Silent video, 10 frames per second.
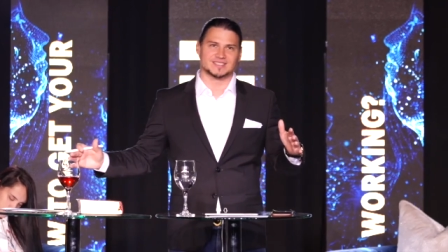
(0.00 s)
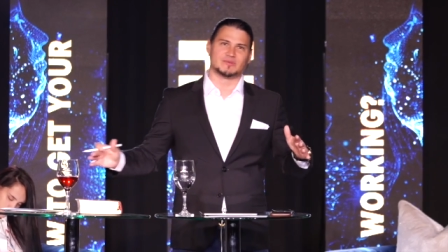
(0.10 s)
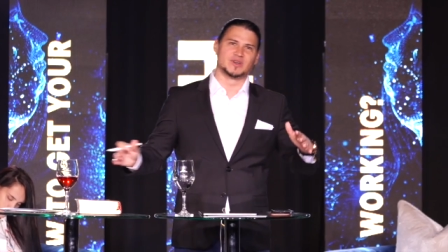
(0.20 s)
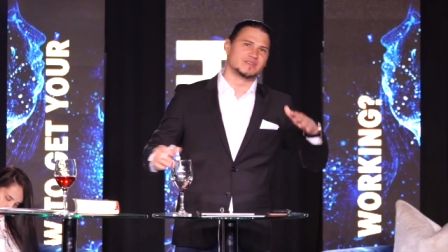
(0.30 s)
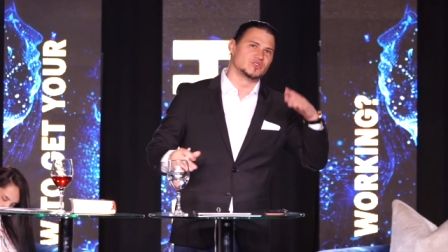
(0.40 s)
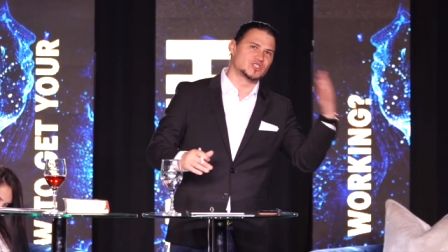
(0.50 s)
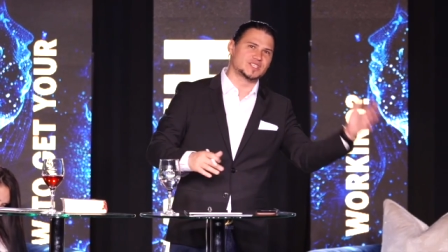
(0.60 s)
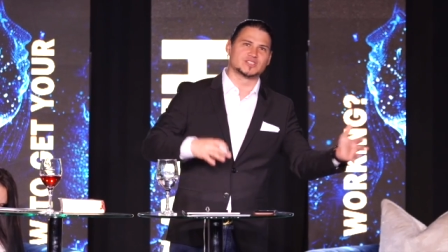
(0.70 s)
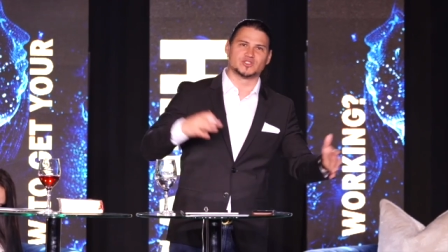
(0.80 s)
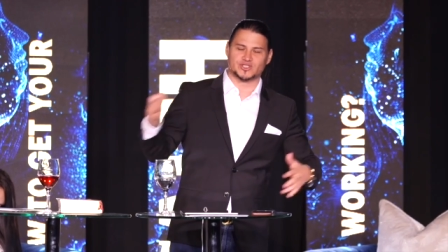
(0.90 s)
I'm going to give you
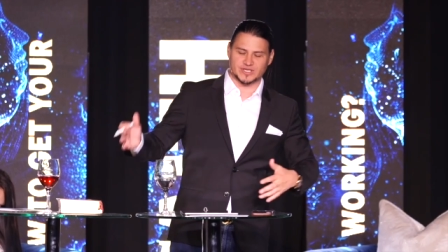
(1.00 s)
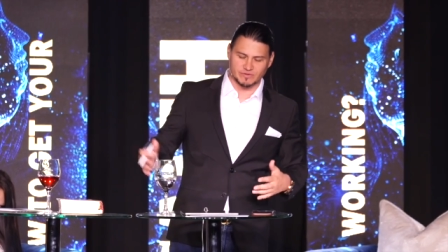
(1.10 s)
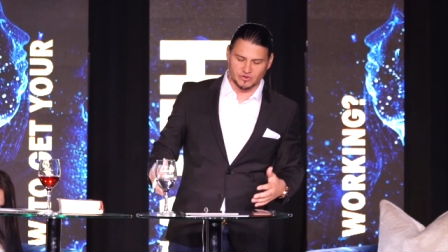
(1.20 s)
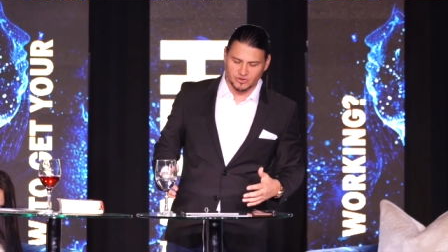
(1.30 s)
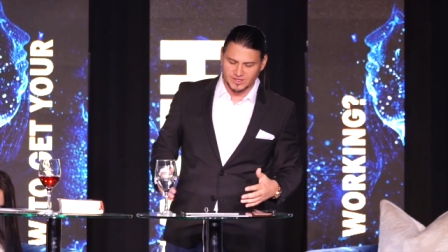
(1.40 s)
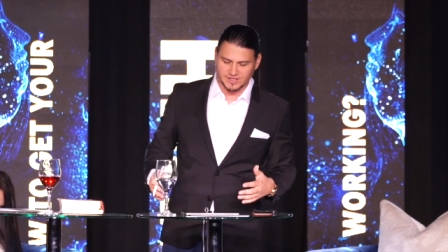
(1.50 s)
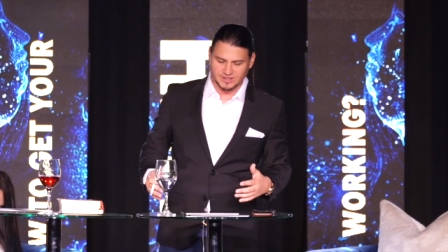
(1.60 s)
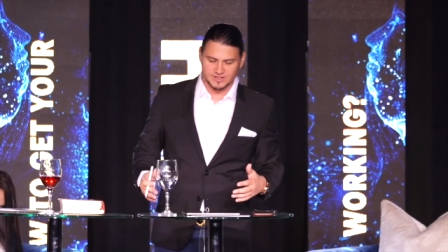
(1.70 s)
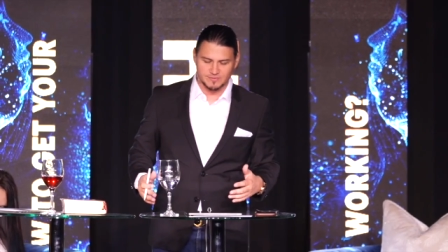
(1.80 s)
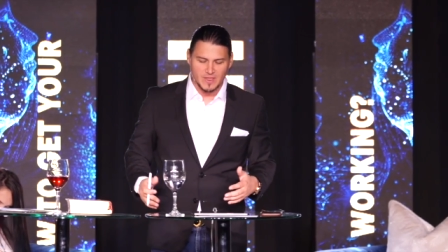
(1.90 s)
six or seven
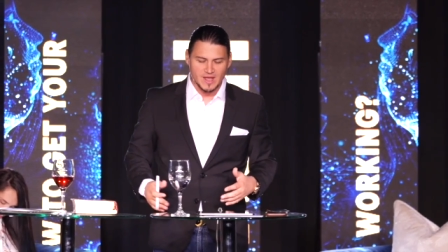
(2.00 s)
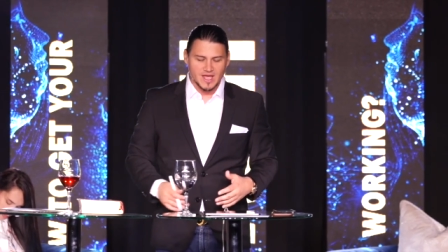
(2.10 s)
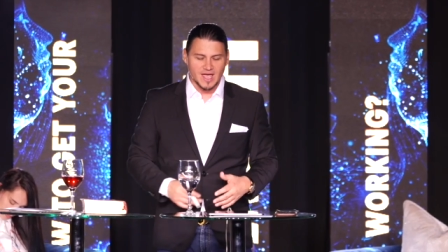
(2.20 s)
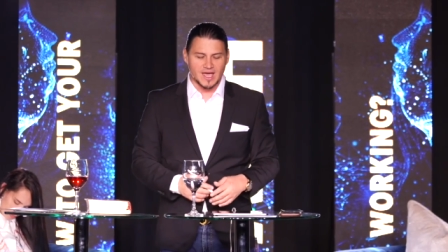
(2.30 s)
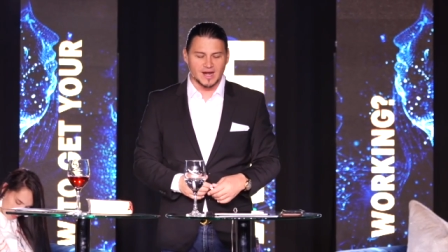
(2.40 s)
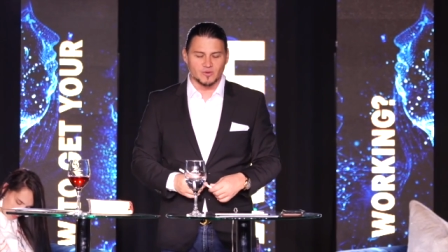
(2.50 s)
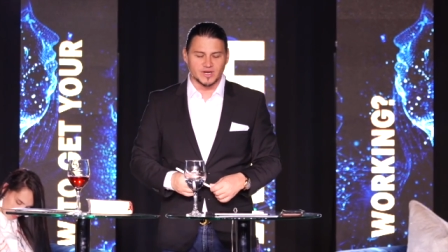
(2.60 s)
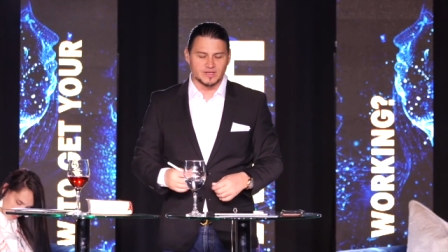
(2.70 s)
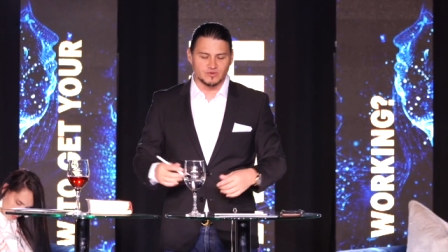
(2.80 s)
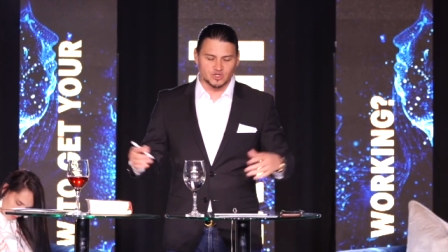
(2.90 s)
reasons. And I want to
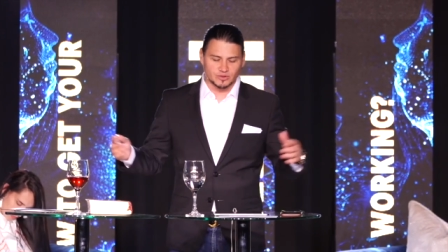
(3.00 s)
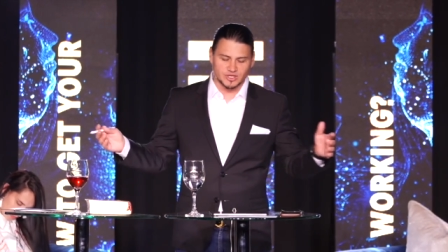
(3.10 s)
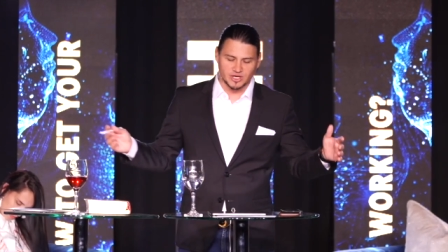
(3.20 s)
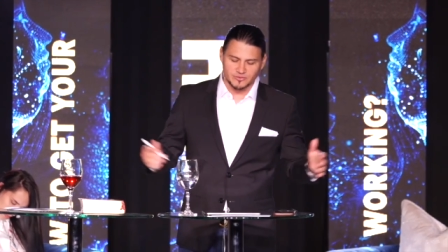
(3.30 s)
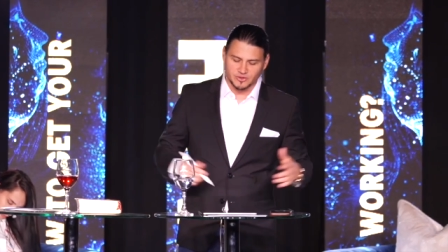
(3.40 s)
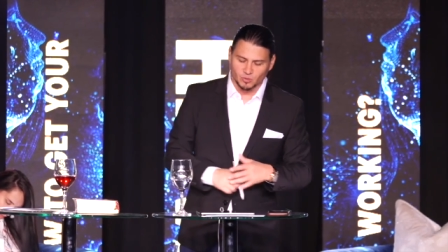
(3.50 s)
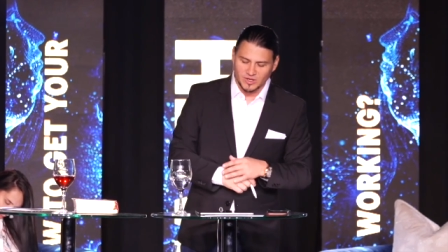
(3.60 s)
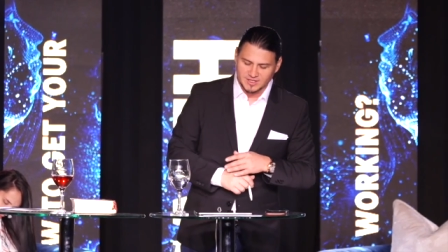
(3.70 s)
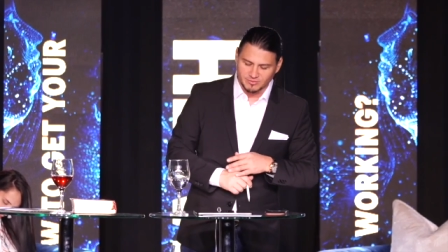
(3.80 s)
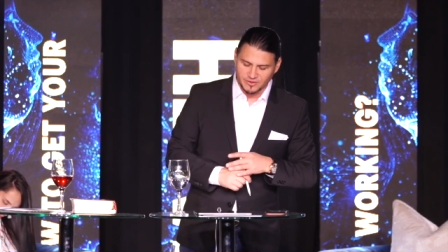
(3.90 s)
give you a scripture. Go to
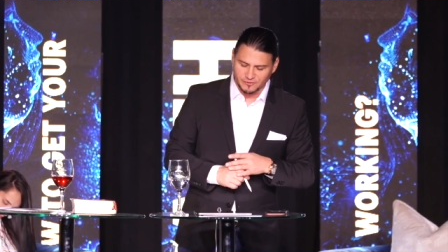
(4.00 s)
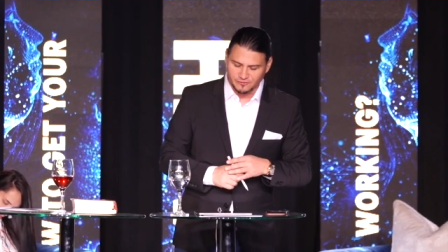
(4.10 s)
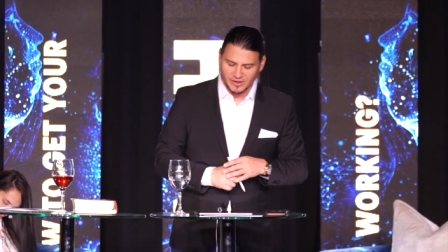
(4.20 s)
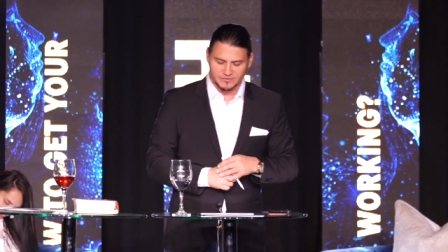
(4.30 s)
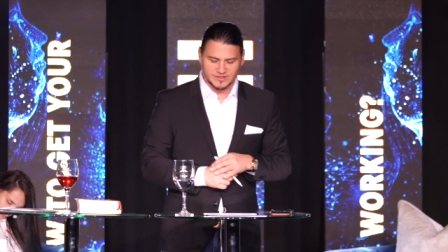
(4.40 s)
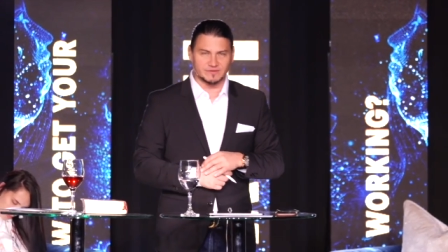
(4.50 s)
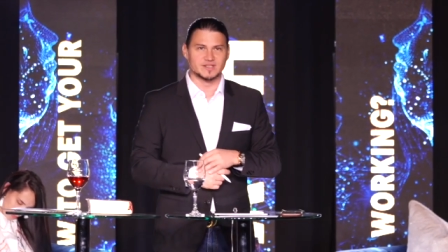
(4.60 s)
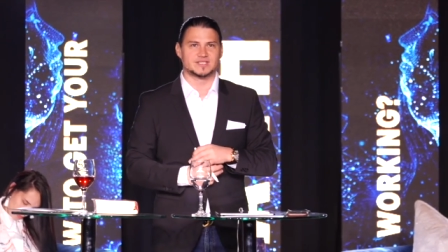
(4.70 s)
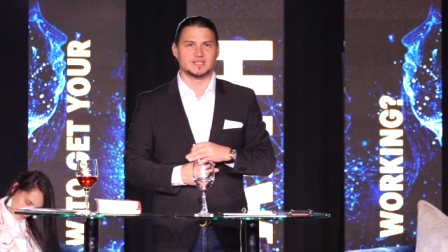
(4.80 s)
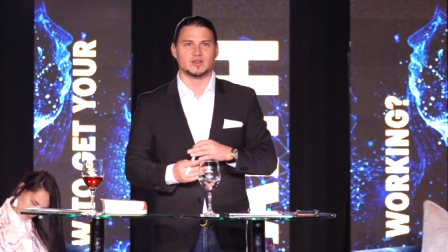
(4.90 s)
1 Timothy
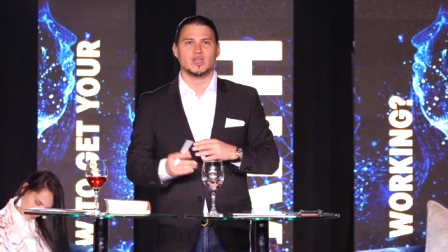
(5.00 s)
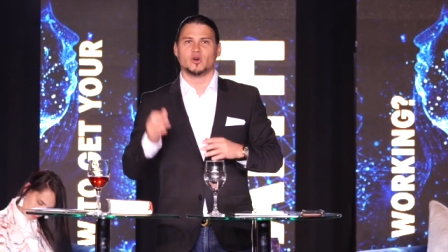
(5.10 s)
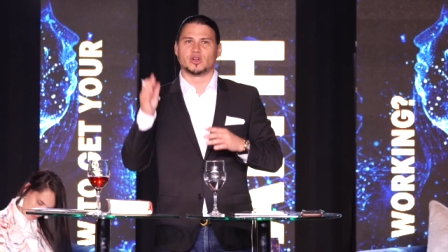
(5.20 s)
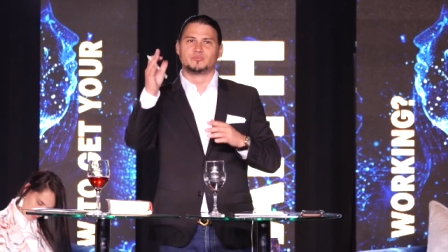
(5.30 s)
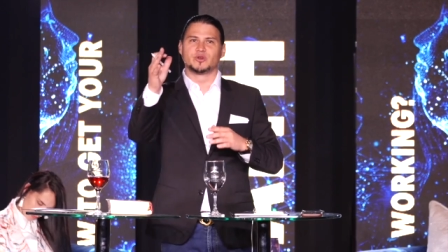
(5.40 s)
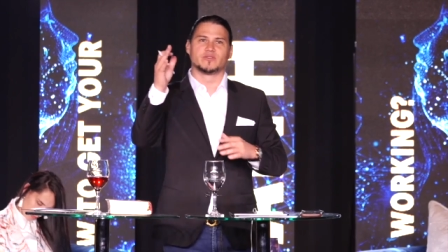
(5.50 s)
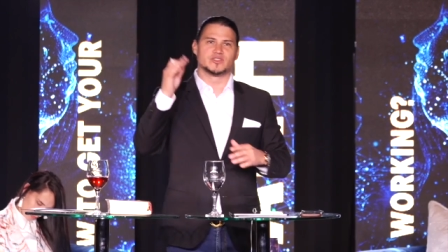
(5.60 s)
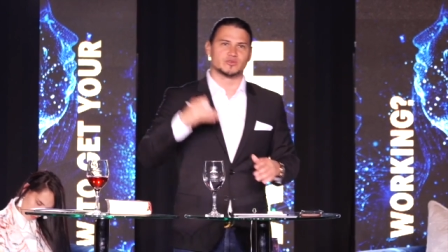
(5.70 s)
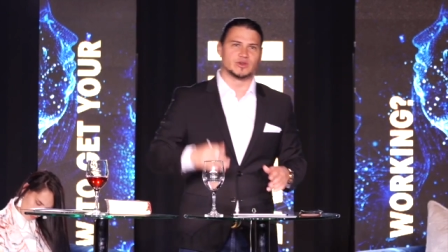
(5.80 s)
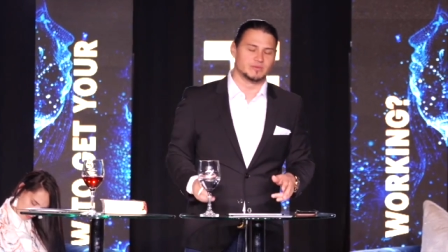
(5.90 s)
5:17. Or don't put it on the
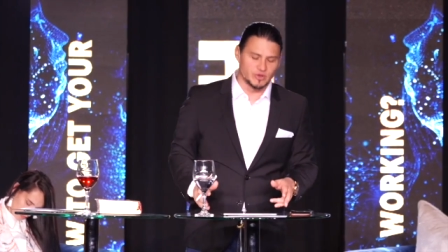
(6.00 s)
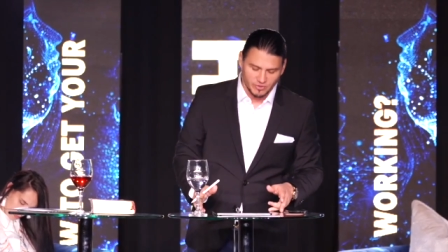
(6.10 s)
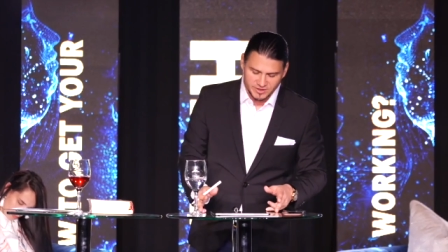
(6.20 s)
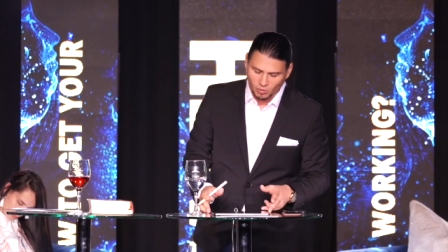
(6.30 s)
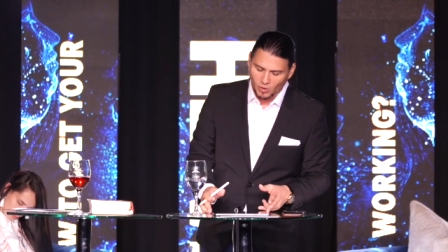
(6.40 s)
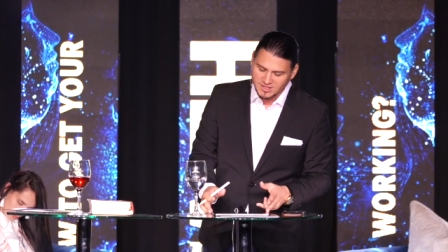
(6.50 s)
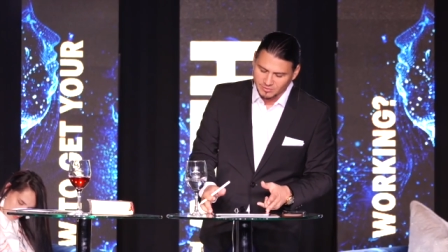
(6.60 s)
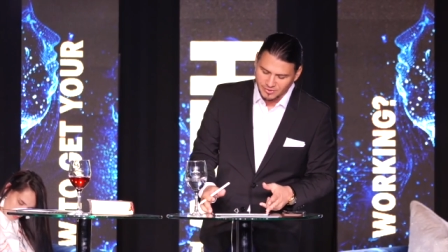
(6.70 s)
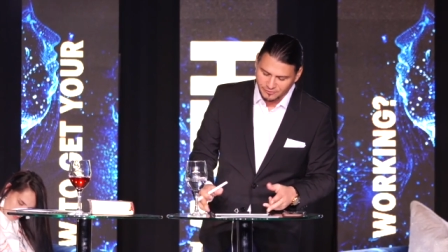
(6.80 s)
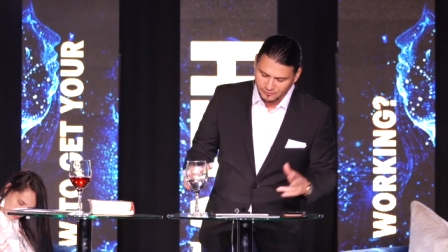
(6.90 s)
screen. Let me read you. 1
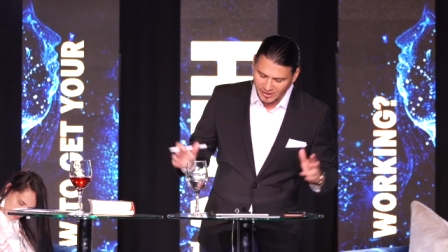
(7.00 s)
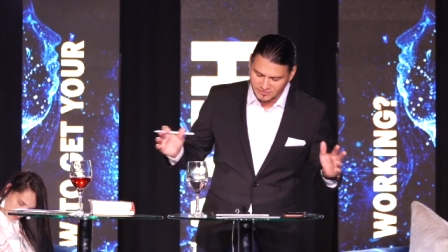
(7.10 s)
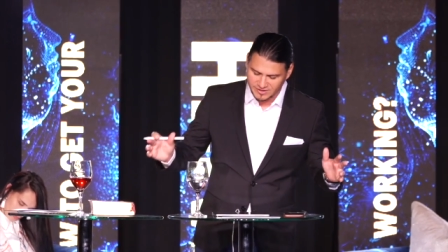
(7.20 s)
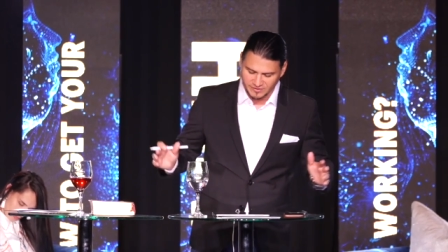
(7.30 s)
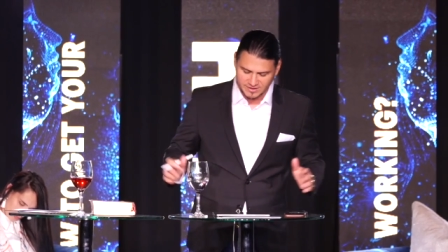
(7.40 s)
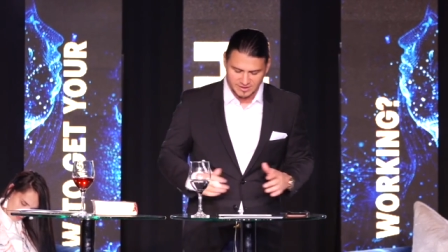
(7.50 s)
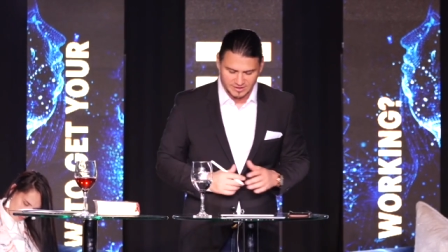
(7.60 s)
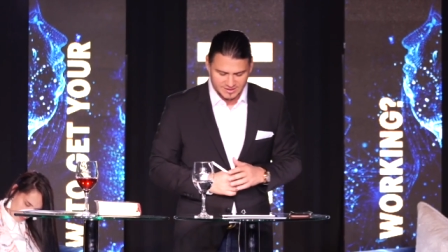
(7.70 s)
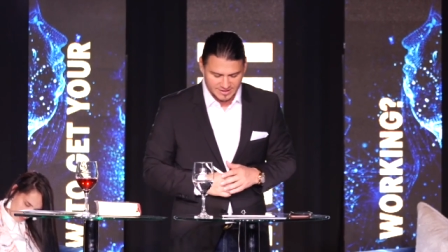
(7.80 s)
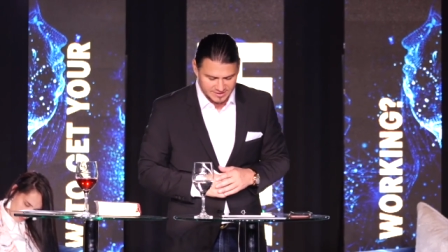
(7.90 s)
Timothy 5:17
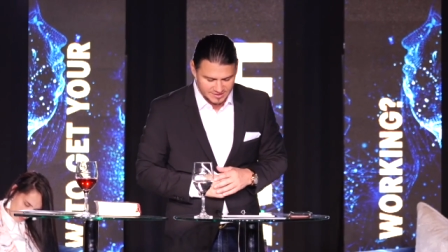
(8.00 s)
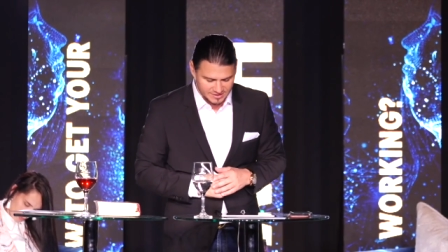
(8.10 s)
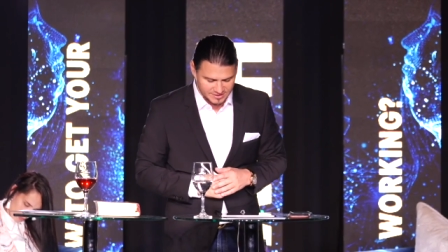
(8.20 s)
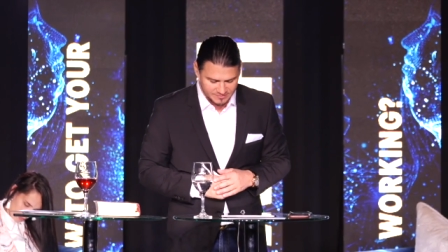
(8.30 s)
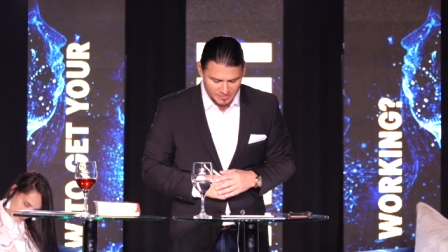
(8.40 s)
says this.